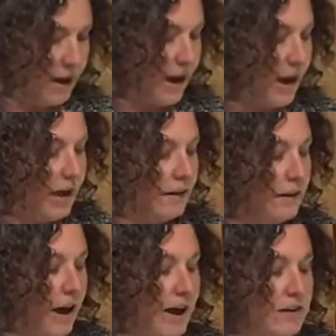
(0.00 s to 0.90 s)
And
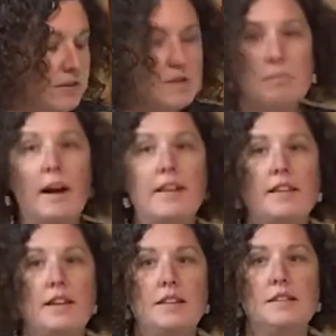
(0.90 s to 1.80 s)
I just buy
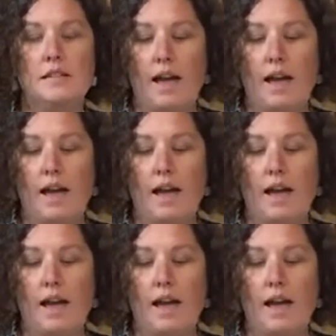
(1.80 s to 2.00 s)
these